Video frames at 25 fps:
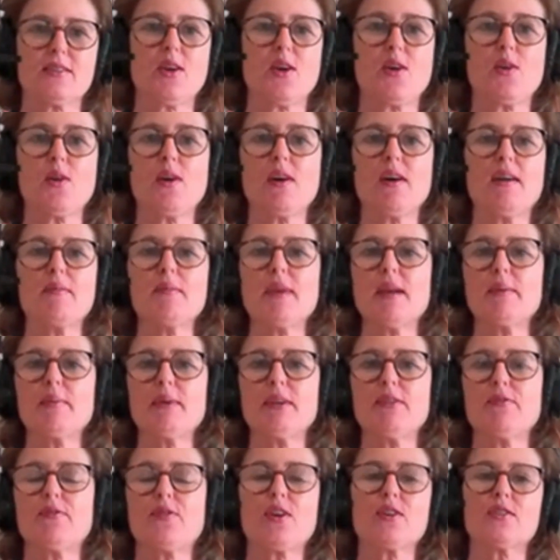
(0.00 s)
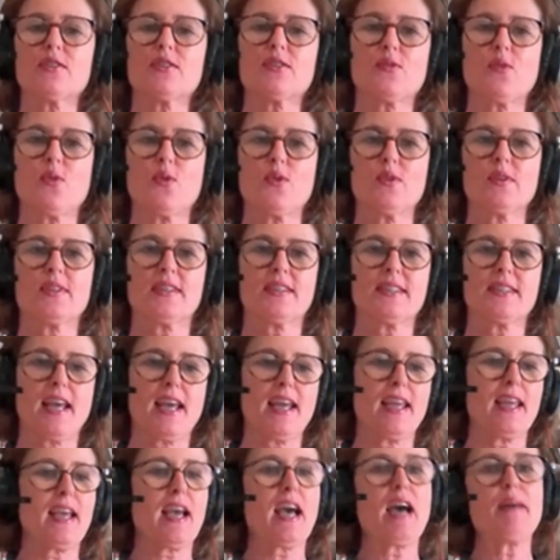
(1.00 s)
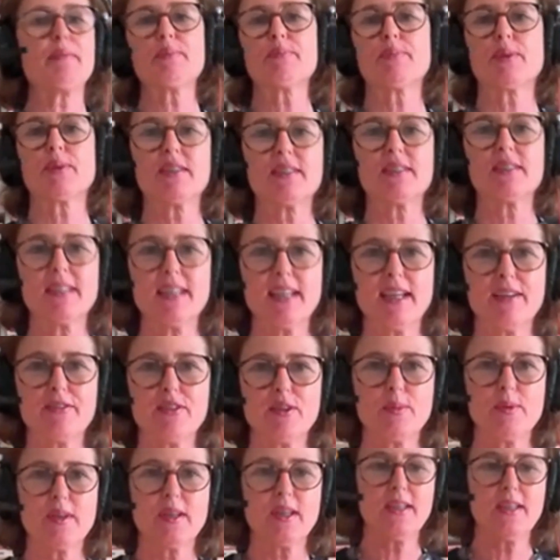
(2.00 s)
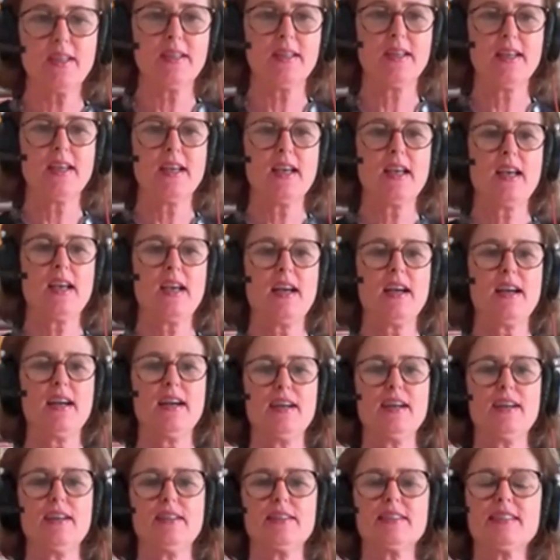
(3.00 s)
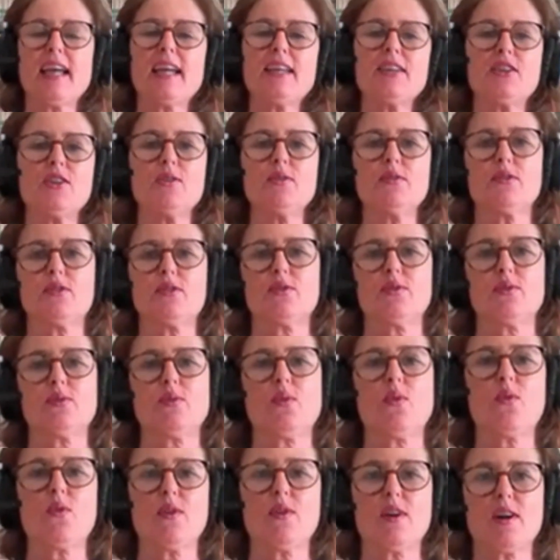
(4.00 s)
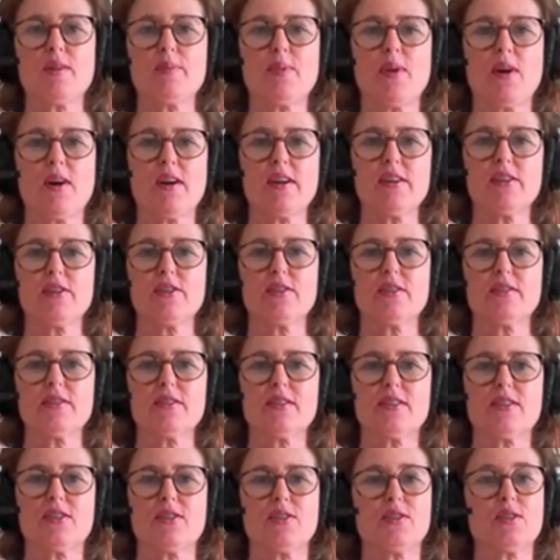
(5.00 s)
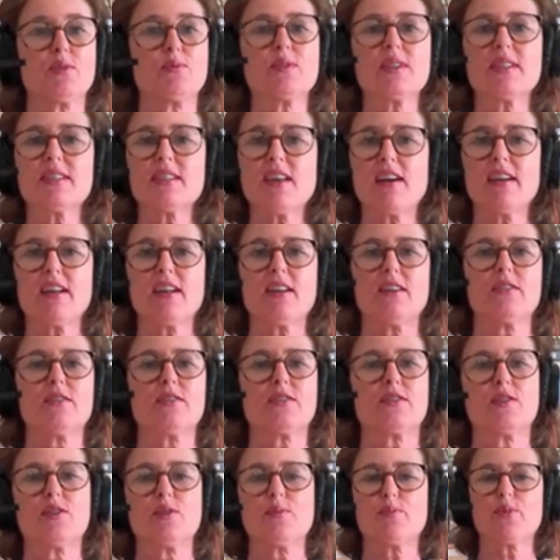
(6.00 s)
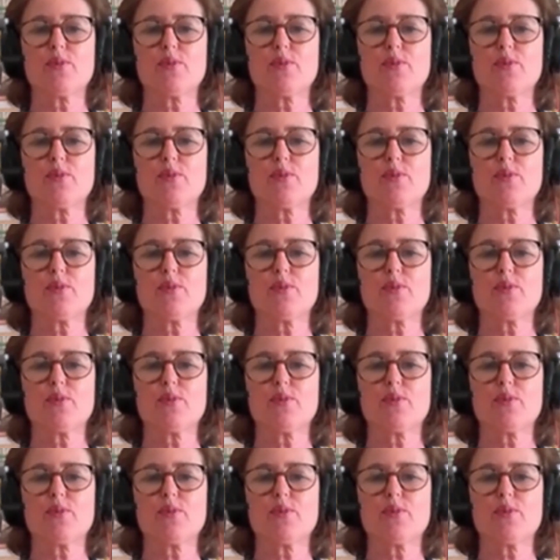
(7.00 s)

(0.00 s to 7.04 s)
So maybe first of all, to say happy birthday, everybody. Thank you to all our partners, to the recyclers, to the